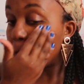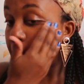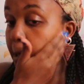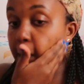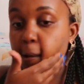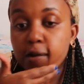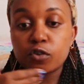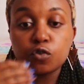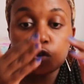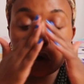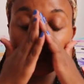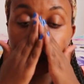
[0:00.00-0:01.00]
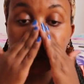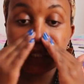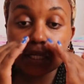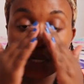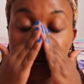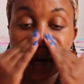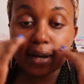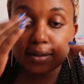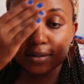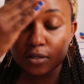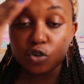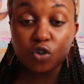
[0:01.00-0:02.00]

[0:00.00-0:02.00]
to not contract